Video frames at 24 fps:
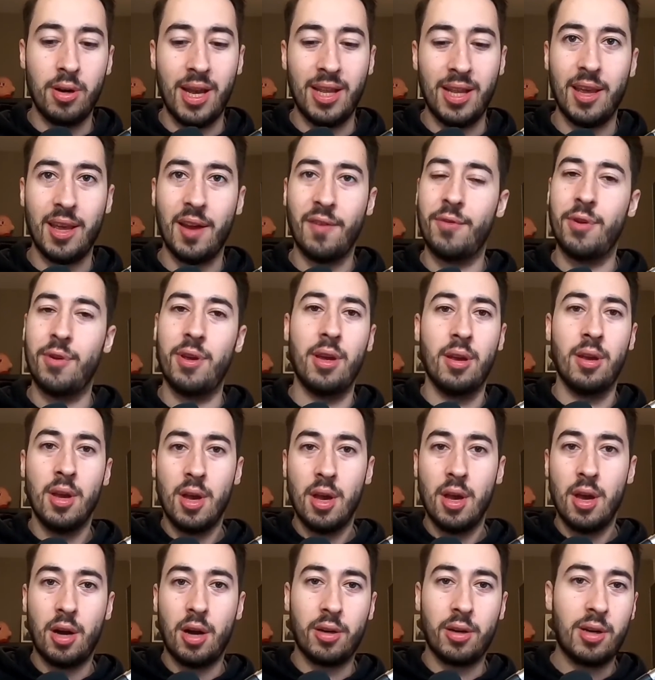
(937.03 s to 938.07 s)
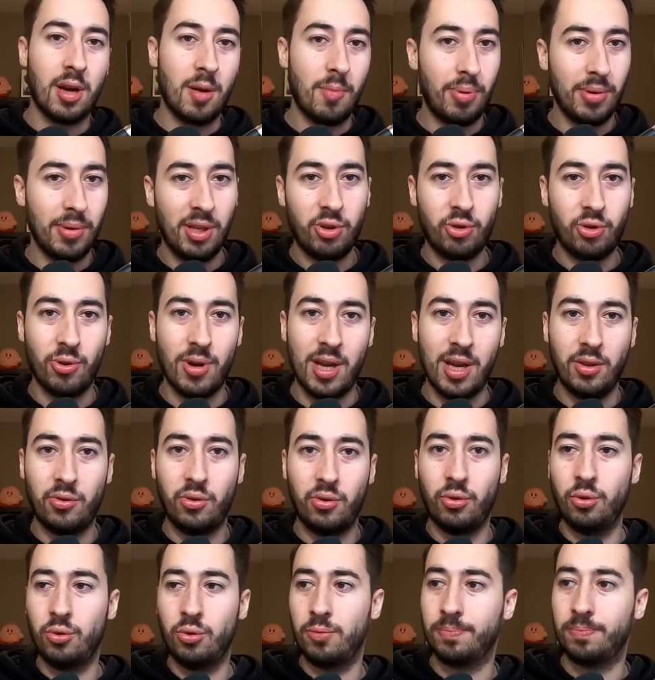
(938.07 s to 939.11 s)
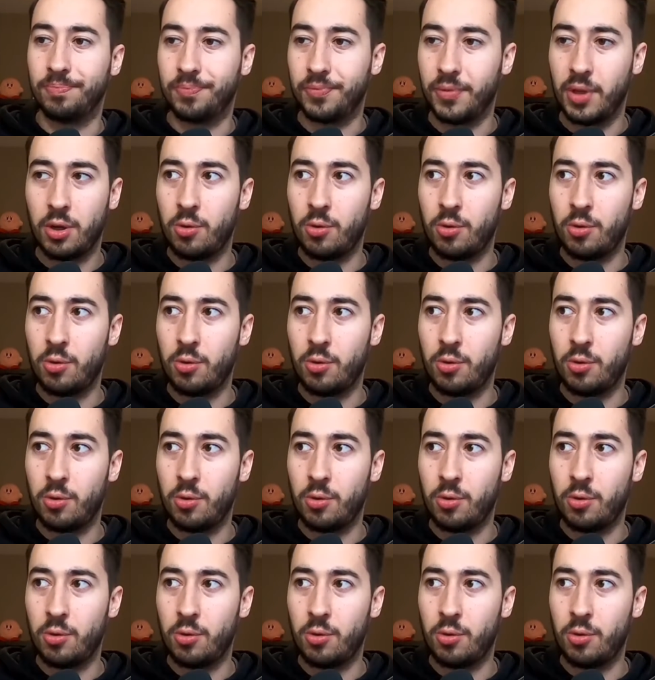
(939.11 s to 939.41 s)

and every other company trying to